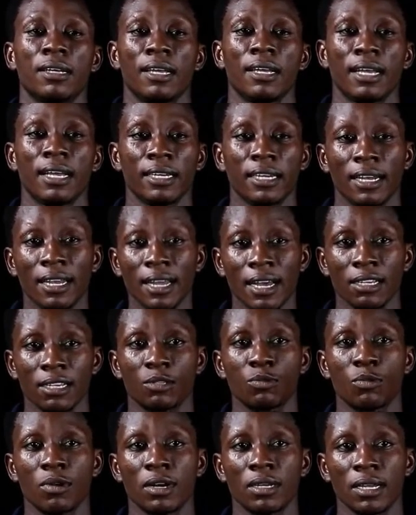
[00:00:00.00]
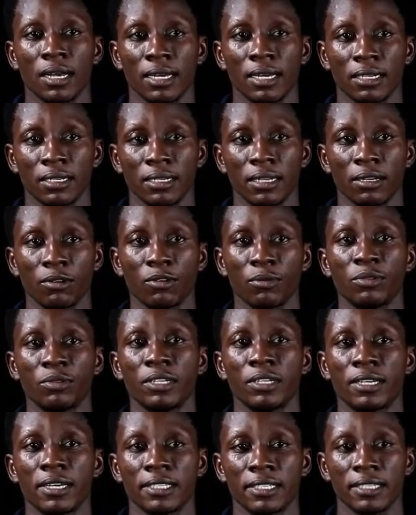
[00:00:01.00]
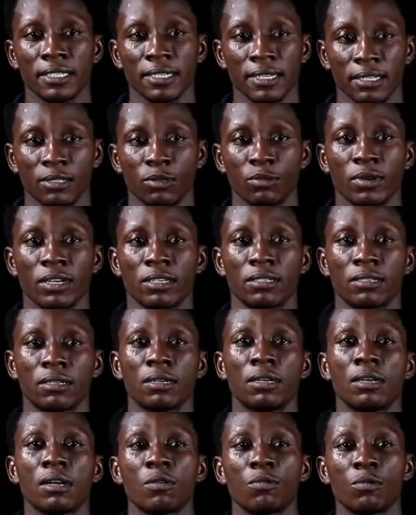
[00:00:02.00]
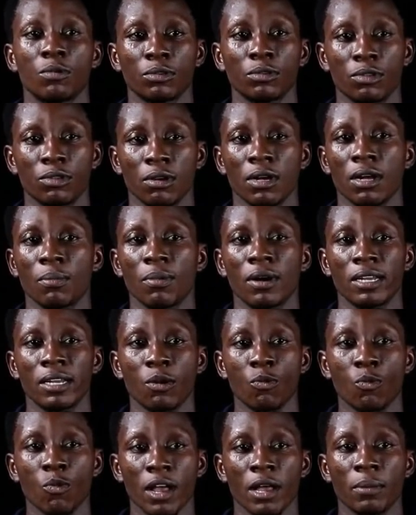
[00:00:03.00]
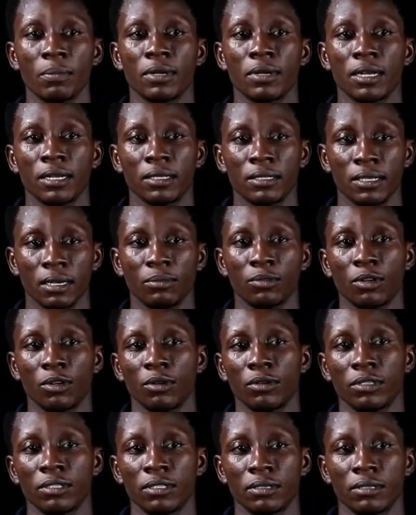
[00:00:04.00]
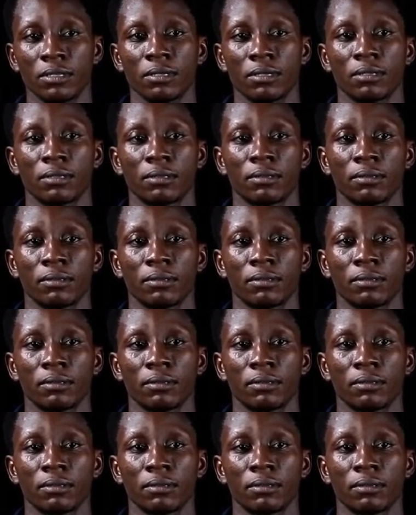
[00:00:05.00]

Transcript: And the last one, under the Communication Networks, we will talk about the web technologies.